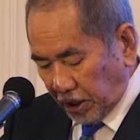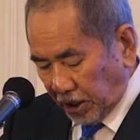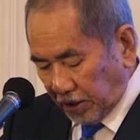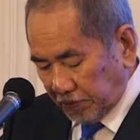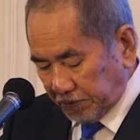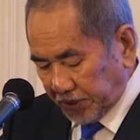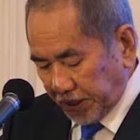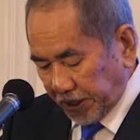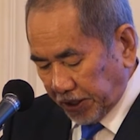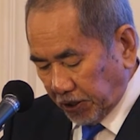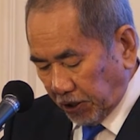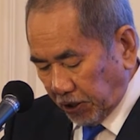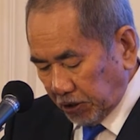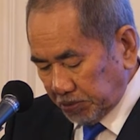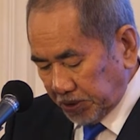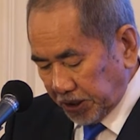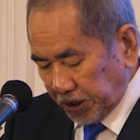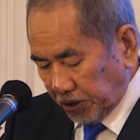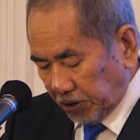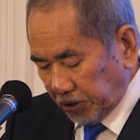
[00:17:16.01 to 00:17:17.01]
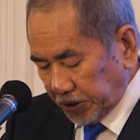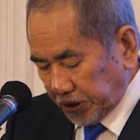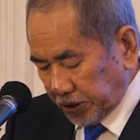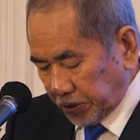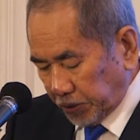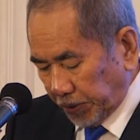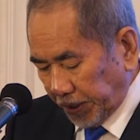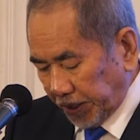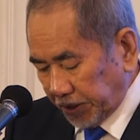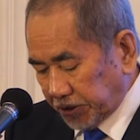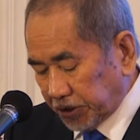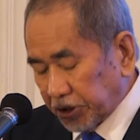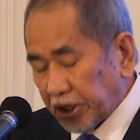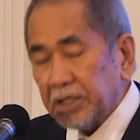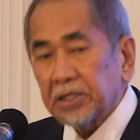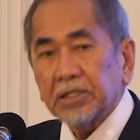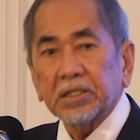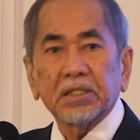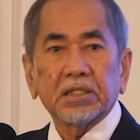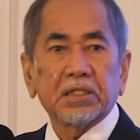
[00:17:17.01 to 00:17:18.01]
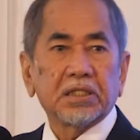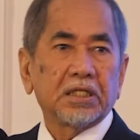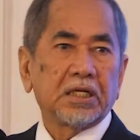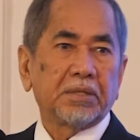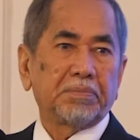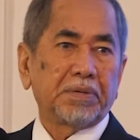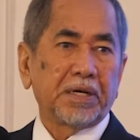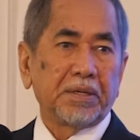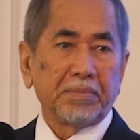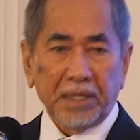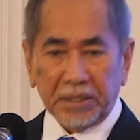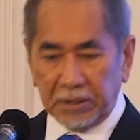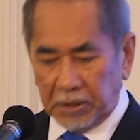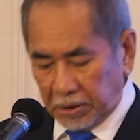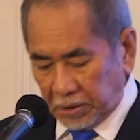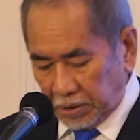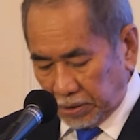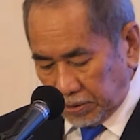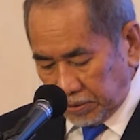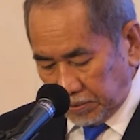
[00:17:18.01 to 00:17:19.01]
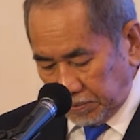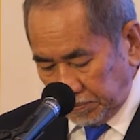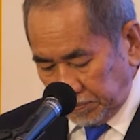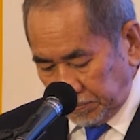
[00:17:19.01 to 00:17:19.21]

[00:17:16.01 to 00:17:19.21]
of the economy in order to address the fundamental